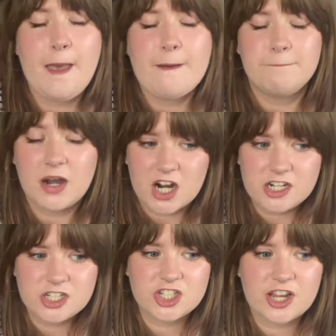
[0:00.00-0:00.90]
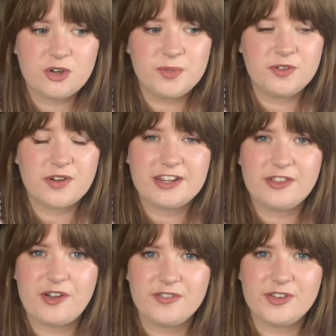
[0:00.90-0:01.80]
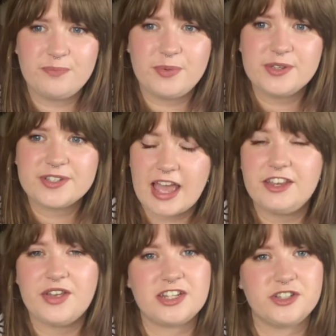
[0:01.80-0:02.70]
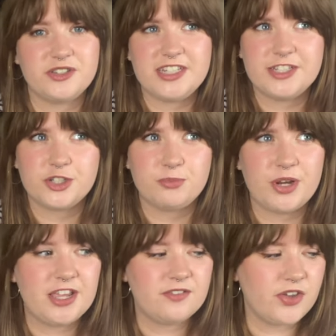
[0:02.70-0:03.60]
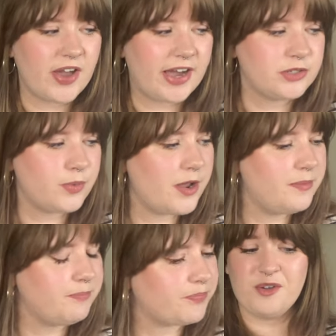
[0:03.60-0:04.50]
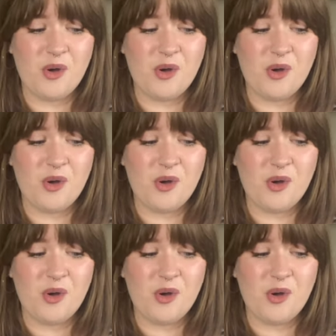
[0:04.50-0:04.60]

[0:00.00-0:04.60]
March. I hope you read a lot of good books and you had a good Easter break if you had one.